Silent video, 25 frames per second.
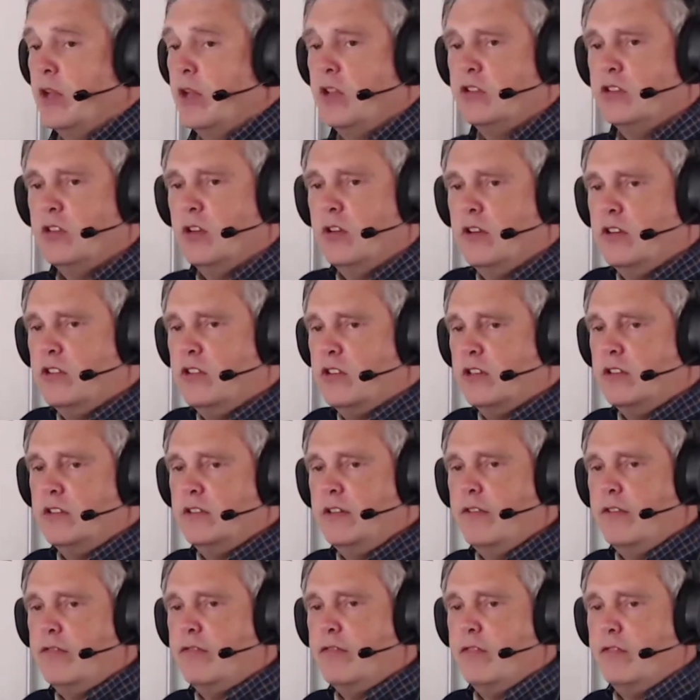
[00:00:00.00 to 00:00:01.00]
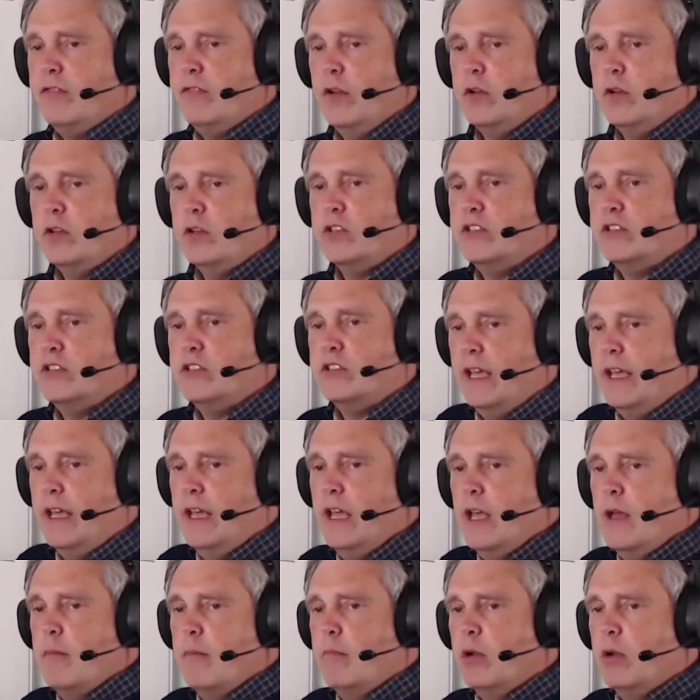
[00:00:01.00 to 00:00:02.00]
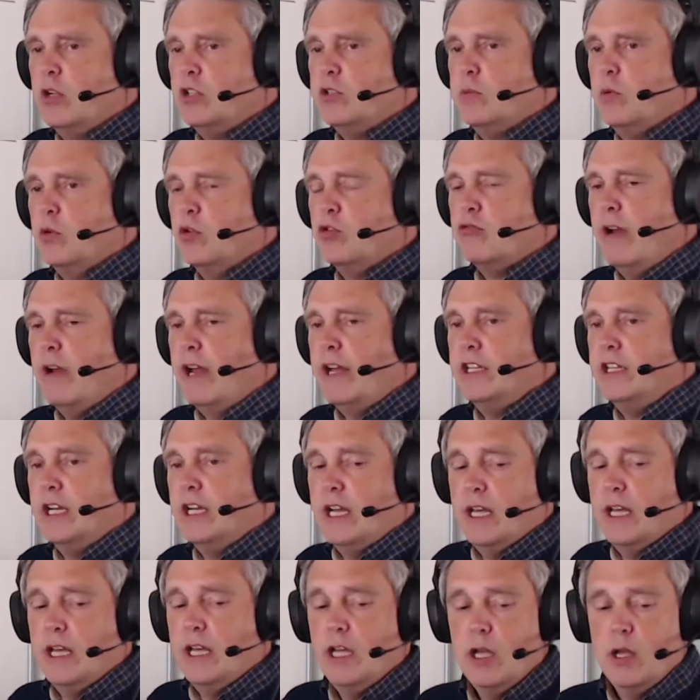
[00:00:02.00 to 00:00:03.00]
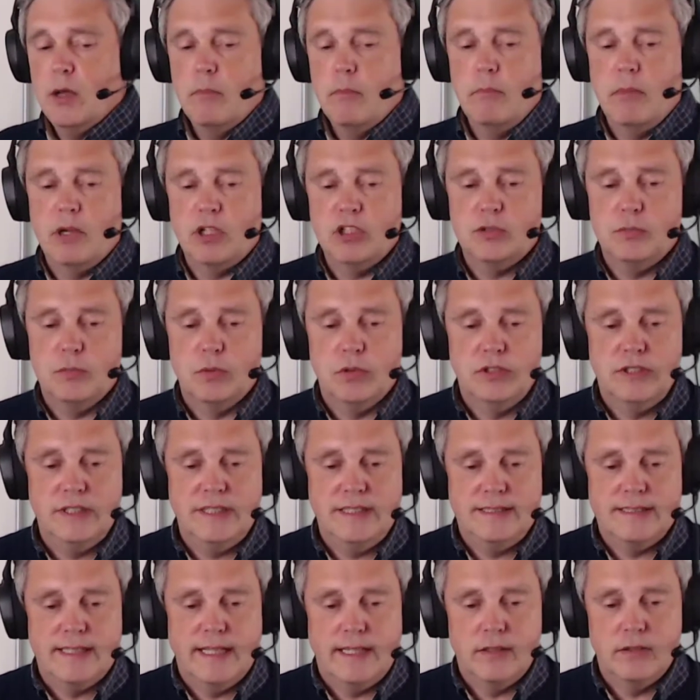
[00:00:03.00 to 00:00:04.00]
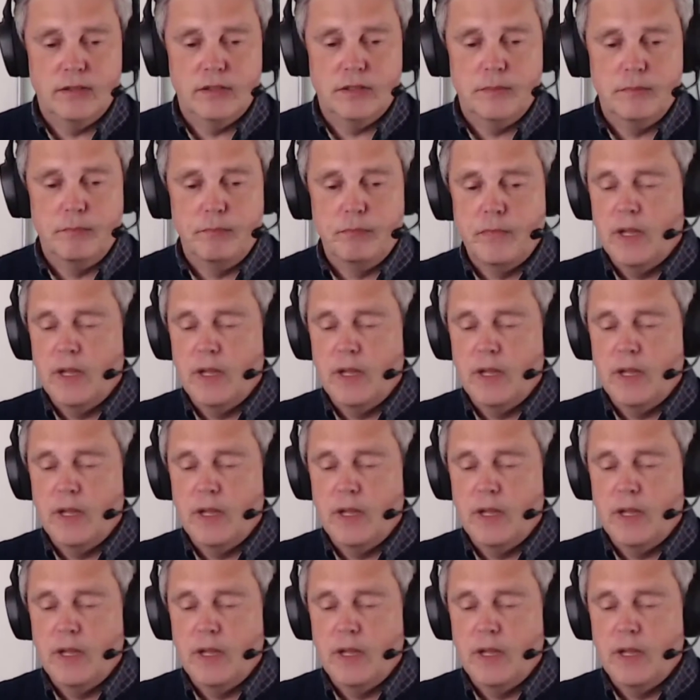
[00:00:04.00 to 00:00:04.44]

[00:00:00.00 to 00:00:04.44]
So there's a different focus here, much more granular, much more detailed.